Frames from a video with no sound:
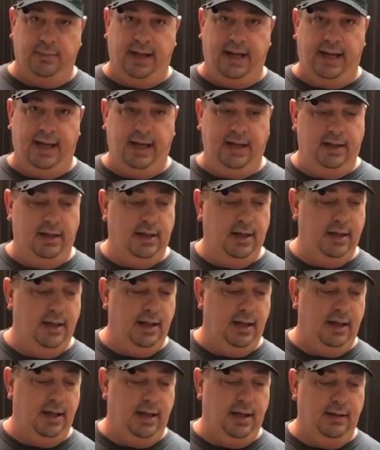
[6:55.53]
bag,
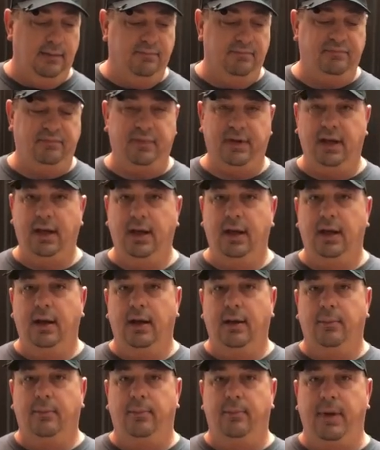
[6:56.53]
and then
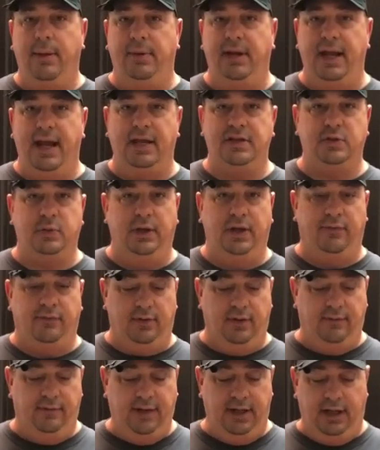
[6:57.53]
maybe next week
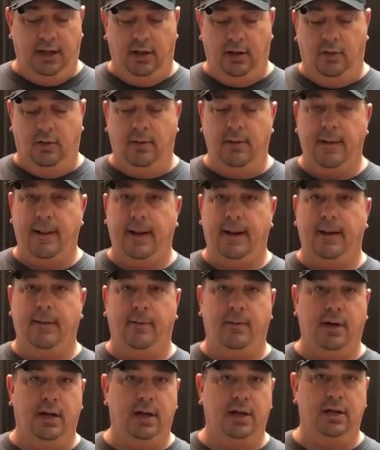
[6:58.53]
for a video,
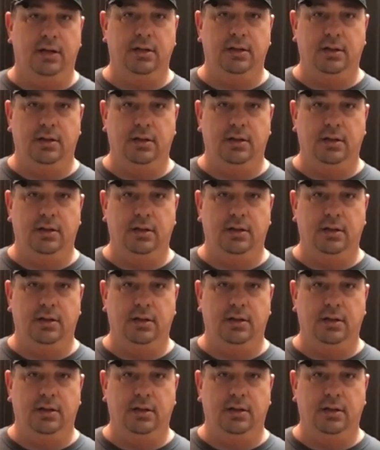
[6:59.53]
I'm going to